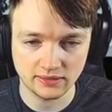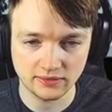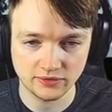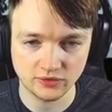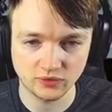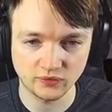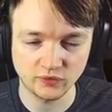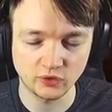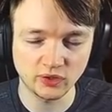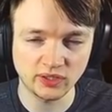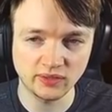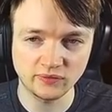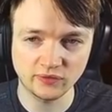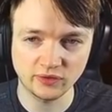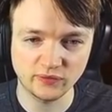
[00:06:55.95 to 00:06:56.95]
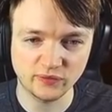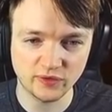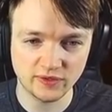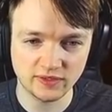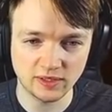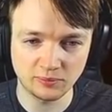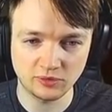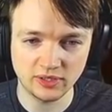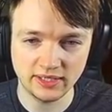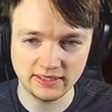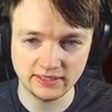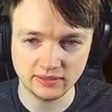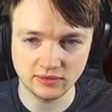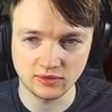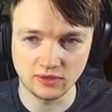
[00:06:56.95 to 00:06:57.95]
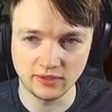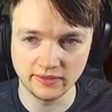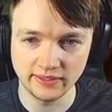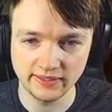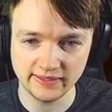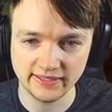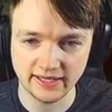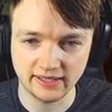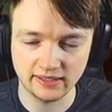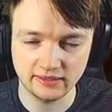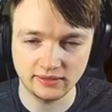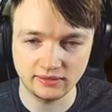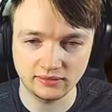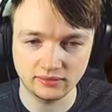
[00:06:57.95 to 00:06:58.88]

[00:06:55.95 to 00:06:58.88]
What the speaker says: So if you're looking for the first upgrade on Silent,